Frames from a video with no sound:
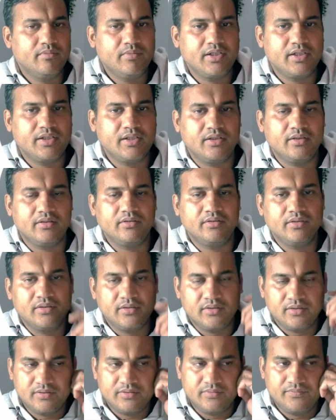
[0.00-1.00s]
but
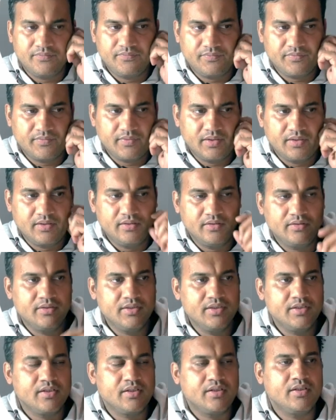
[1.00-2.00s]
yeah,
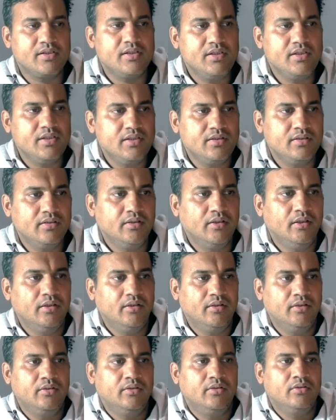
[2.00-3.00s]
these are the
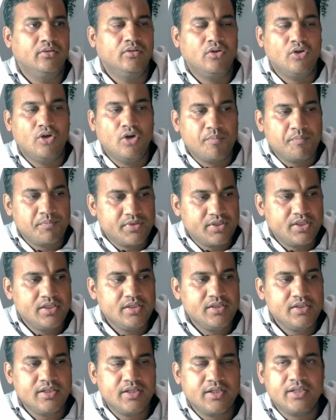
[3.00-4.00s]

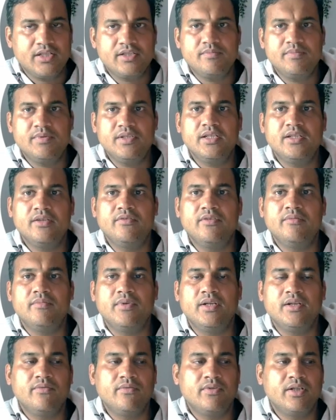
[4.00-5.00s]
options that has been given
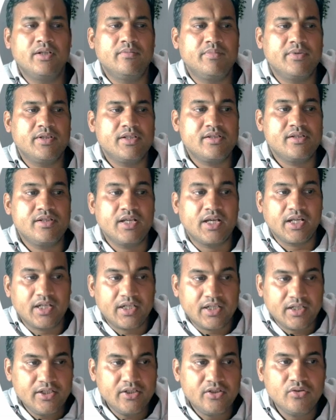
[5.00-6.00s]
by WordPress
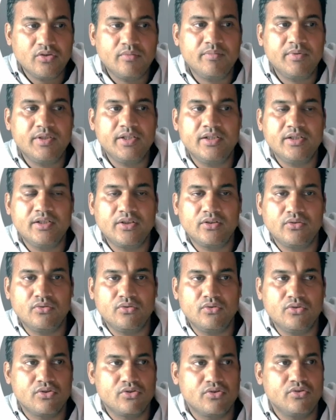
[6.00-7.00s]
directly to update the
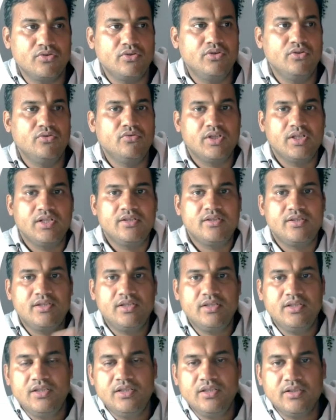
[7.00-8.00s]
code. So you can
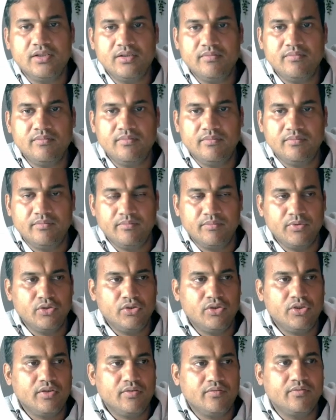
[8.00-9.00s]
see the
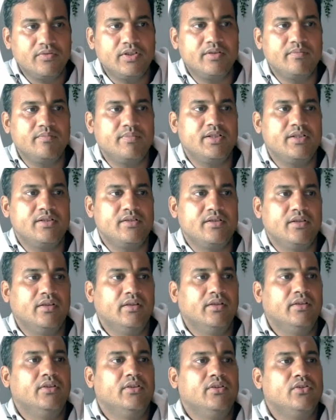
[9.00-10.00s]
beauty of WordPress.
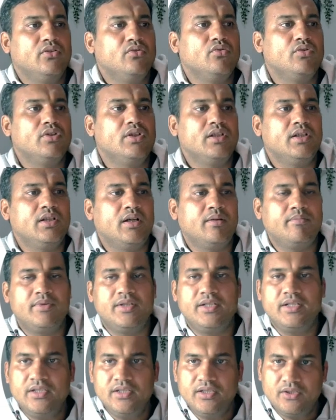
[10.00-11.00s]
You can
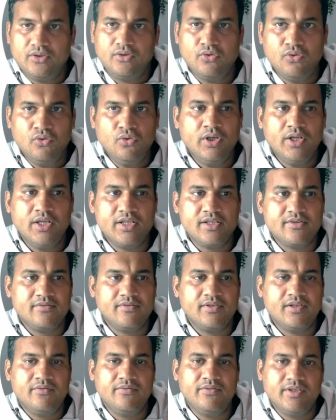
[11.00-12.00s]
update the code as
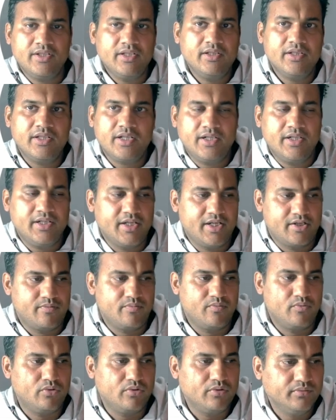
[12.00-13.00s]
well within that
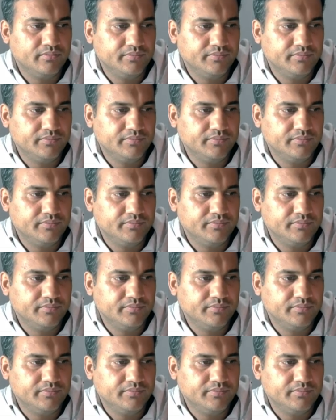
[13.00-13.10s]
dashboard.